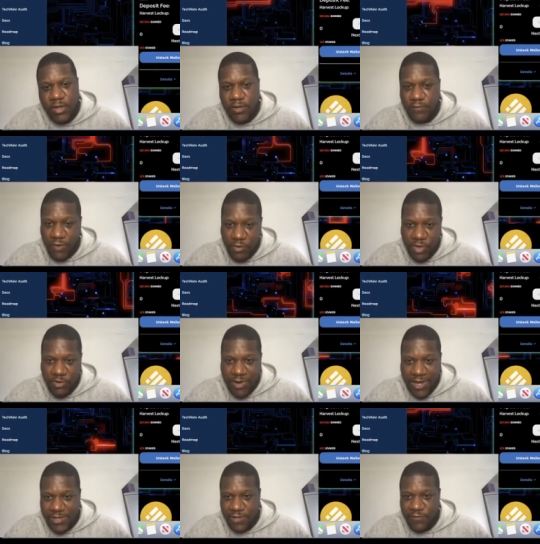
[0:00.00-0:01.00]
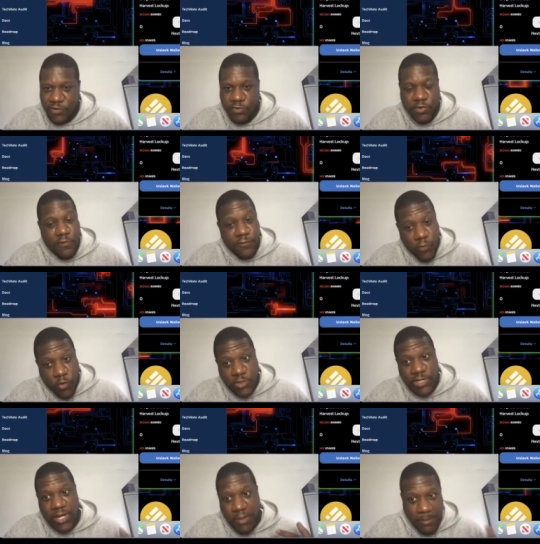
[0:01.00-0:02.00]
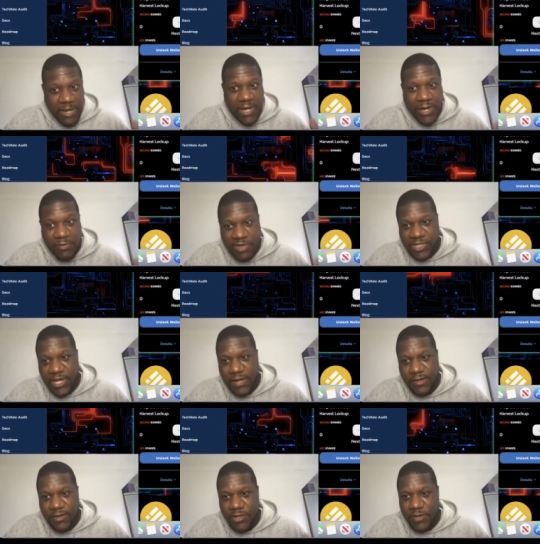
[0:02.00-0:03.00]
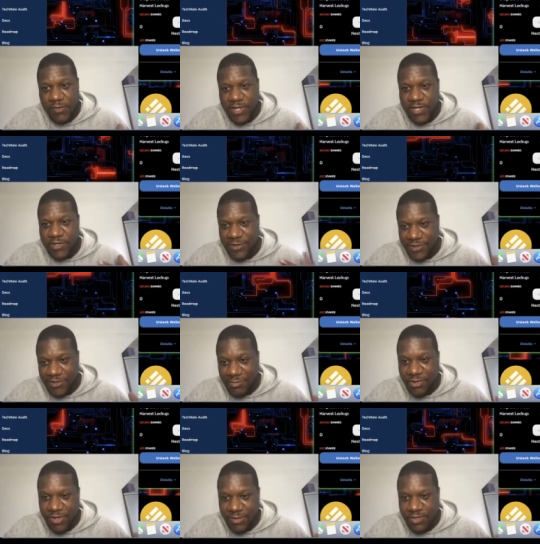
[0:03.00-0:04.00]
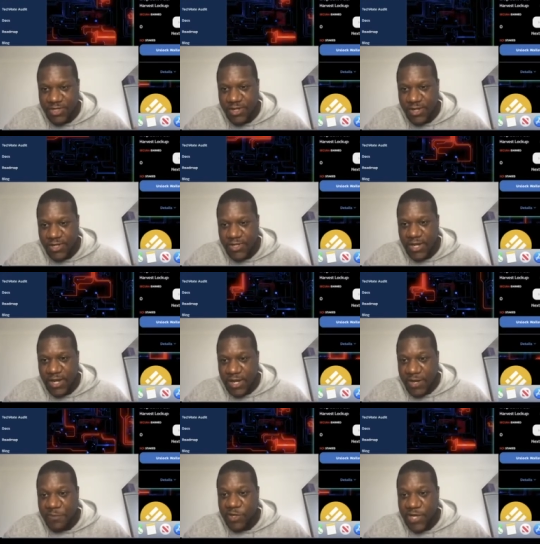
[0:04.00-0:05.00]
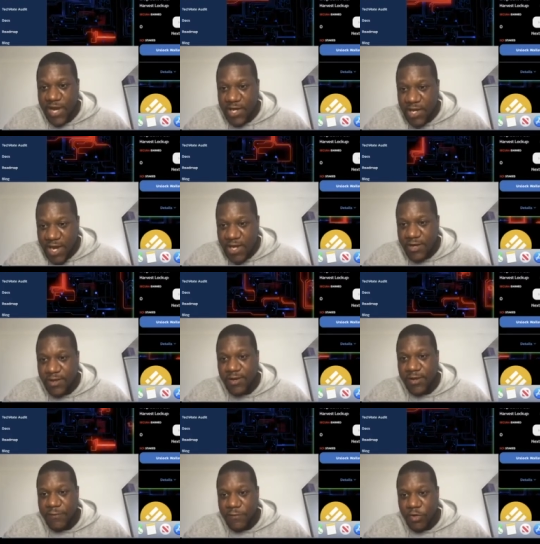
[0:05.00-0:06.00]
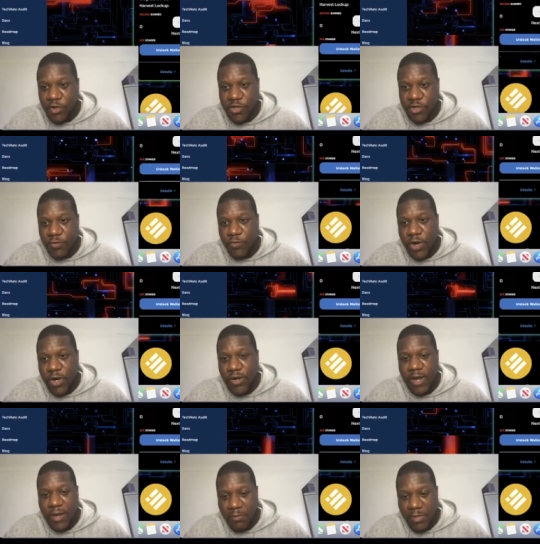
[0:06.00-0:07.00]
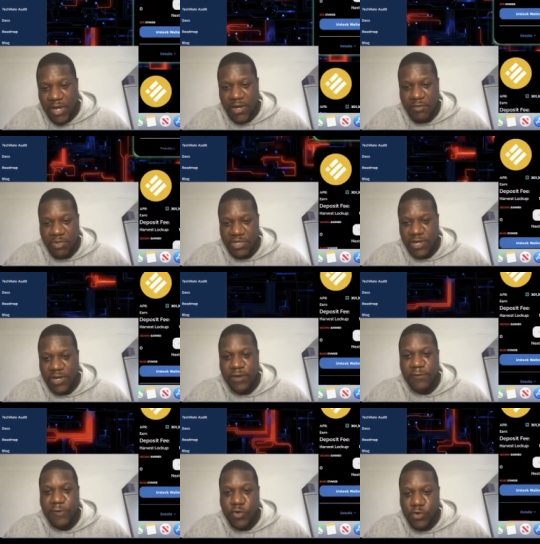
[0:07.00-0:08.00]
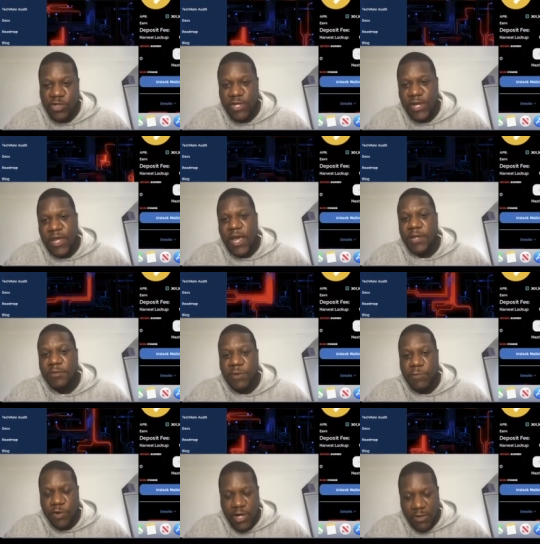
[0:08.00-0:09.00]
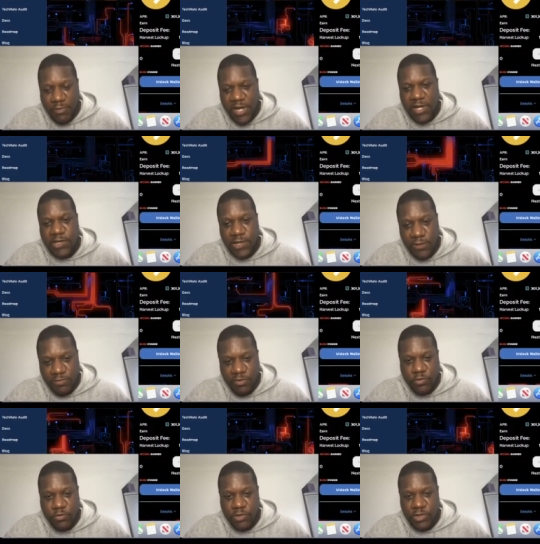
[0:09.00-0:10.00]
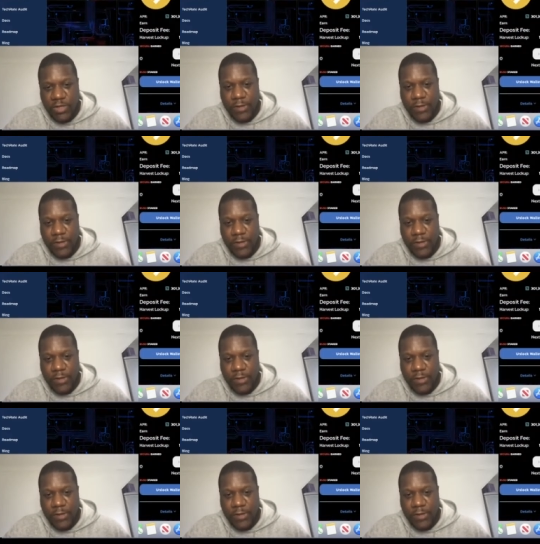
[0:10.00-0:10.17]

Very attractive, 240 million percent. You know, these are not small numbers, guys. If you stake cake, 401 million percent. And of course, as people come into the pools,